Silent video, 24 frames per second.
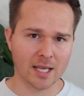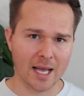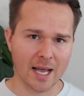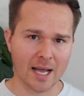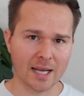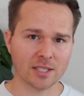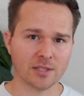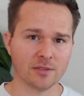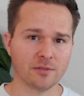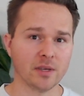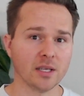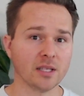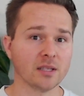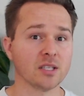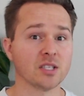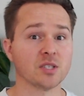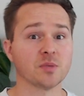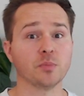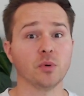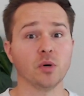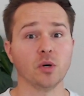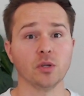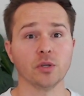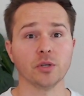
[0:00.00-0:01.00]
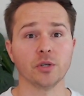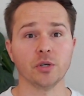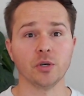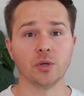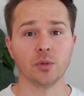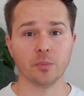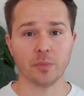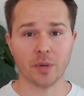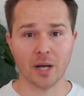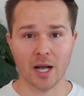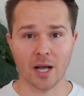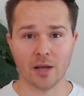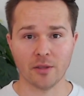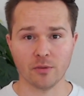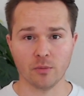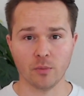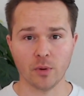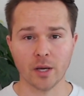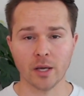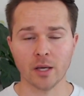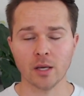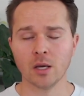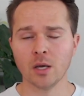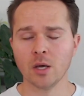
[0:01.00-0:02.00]
activate this polyol
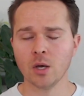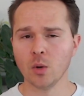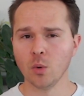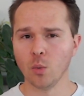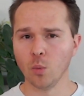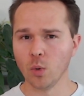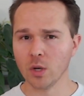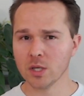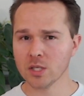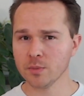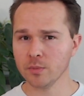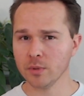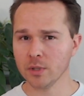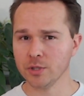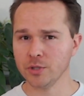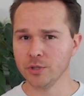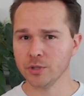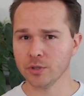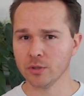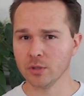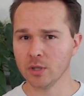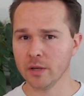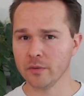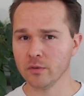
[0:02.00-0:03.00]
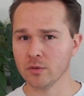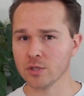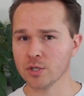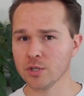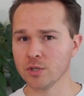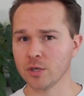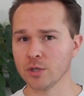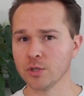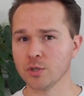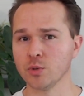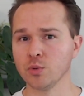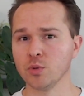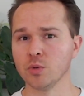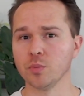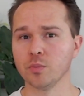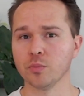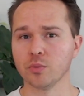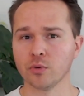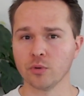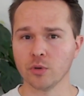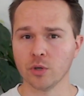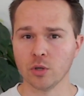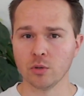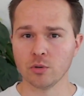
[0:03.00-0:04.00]
pathway once blood sugar levels start to
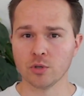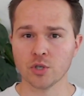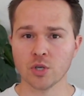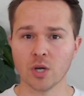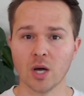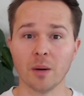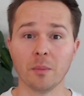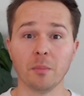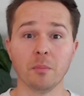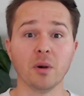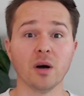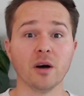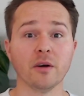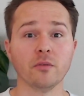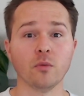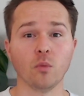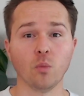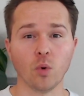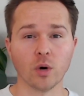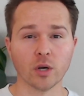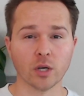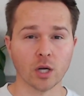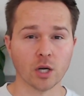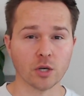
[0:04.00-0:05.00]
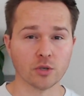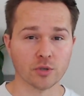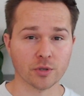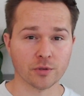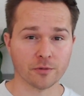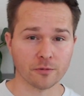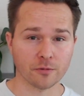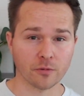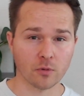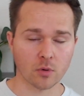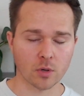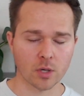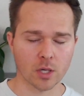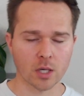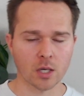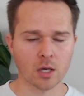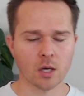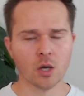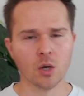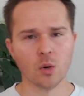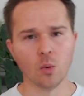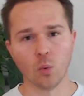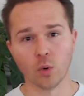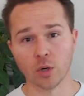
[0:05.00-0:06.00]
approach above 140,
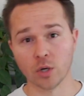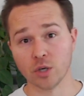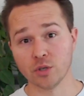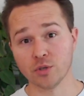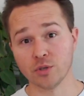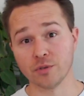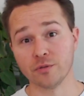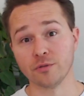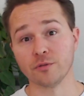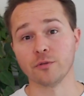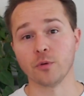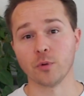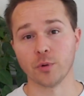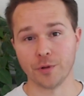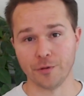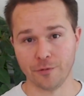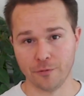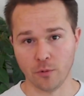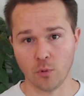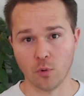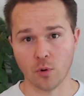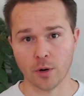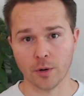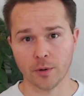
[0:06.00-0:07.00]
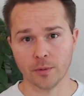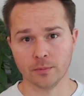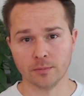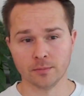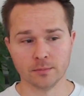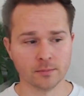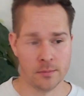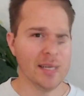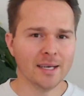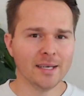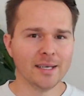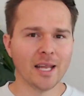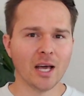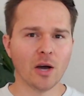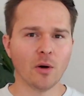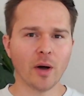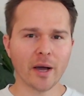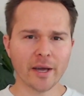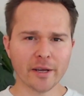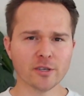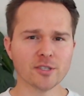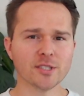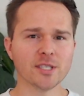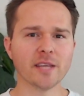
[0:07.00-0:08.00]
144. Now, I
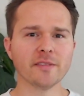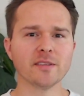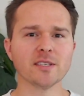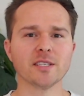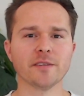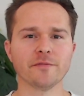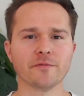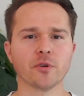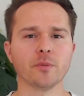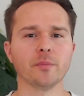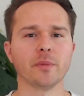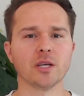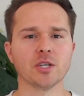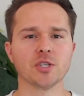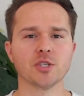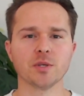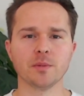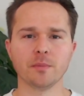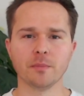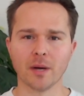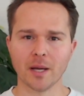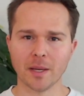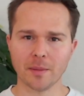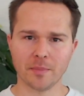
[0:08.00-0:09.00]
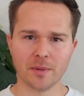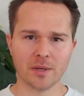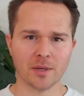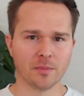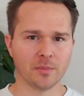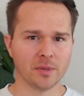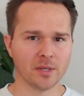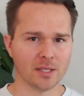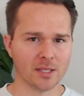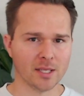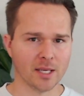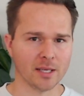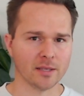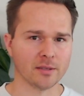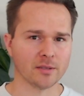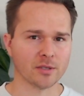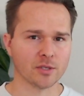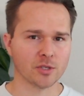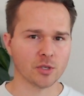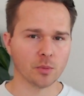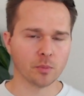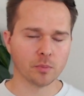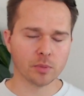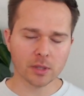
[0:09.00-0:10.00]
understand this information might be a bit dense,
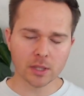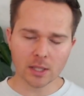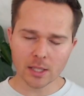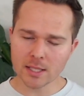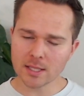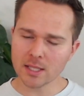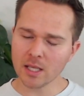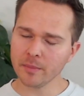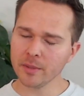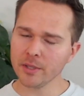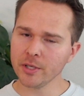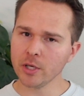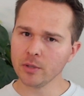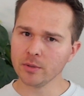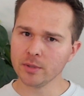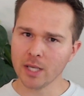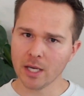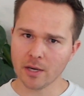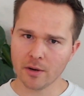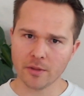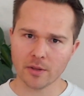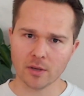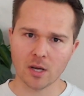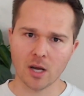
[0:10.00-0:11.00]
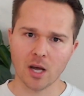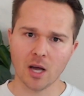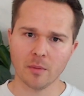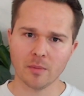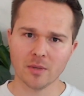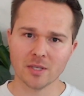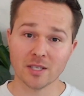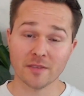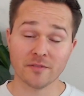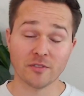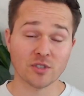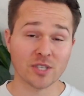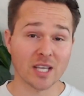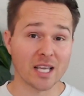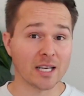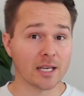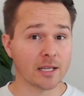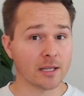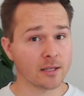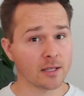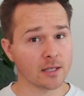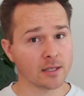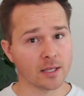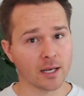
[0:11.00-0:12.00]
so please let me know down in the comments if there's
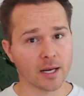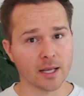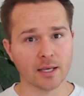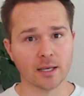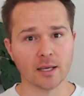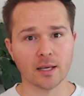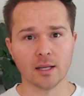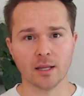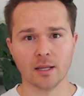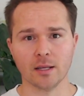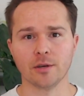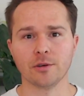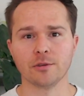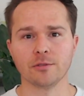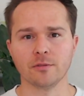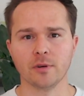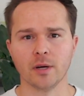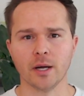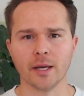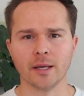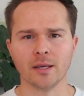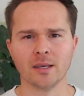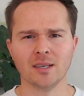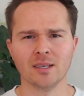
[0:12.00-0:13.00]
anything that I can clarify.